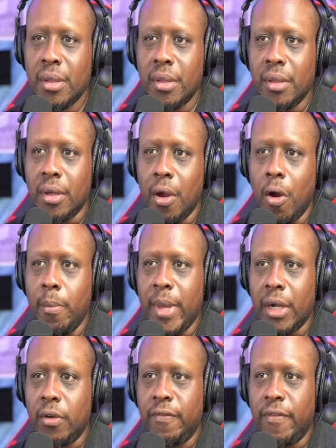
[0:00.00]
The gold
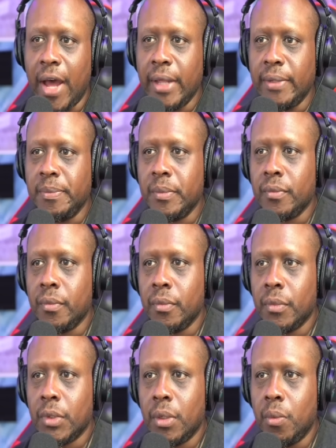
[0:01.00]
medal fight
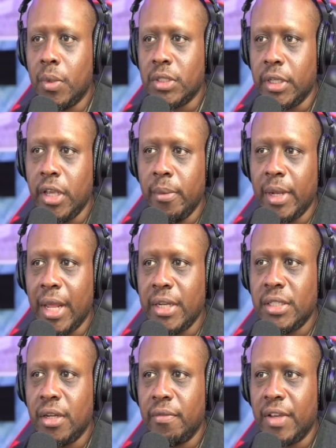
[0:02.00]
was
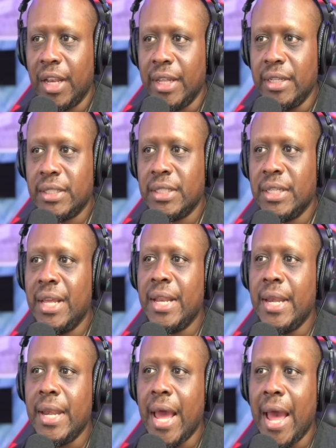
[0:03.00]
accumulation of Khelif's
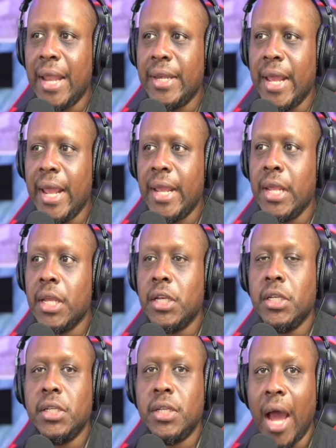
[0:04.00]
9-day
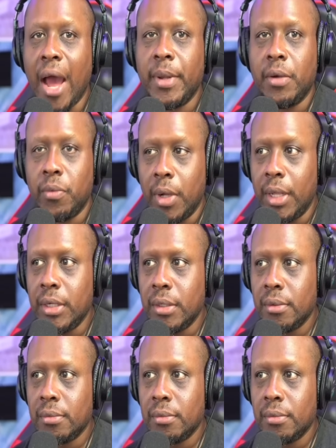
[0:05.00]
dominant run